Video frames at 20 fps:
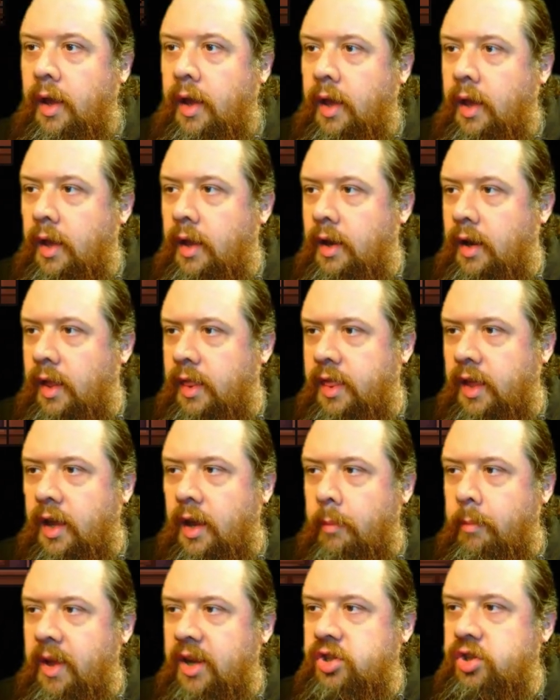And I
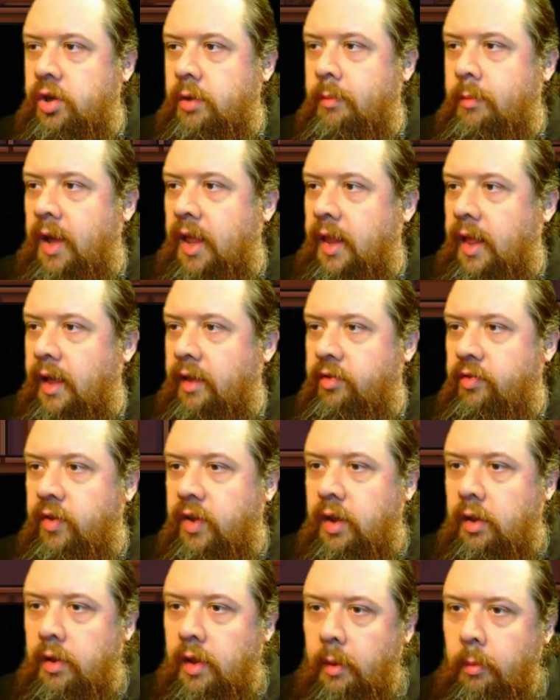think I mentioned in my last
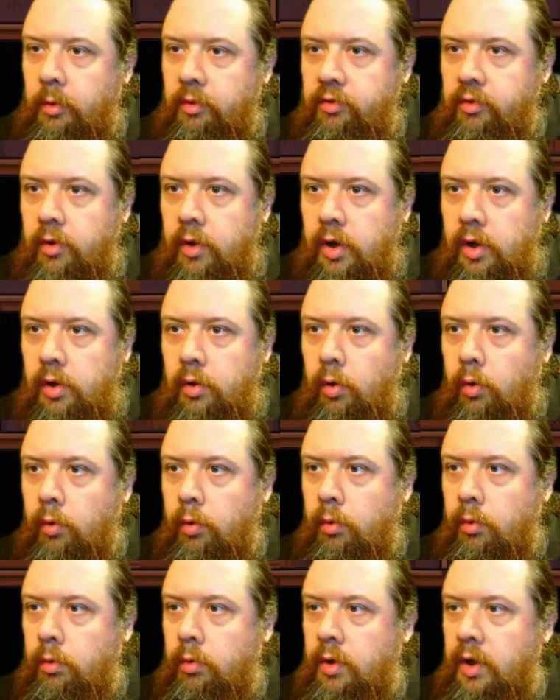video that I was going to
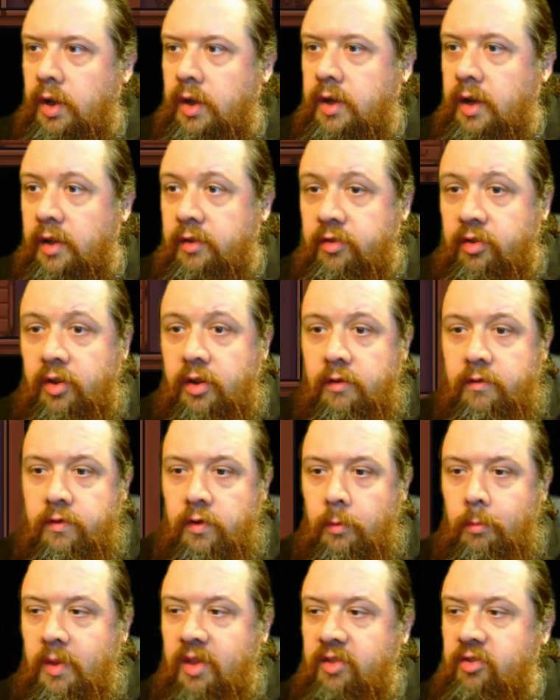code a cutscene
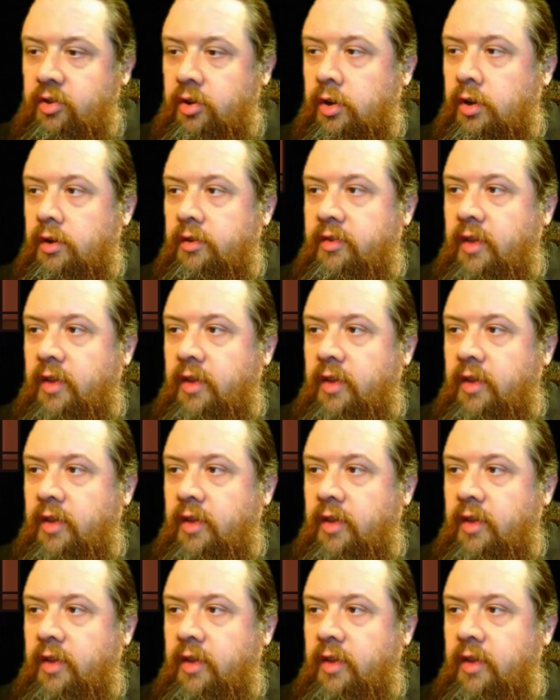for Mr.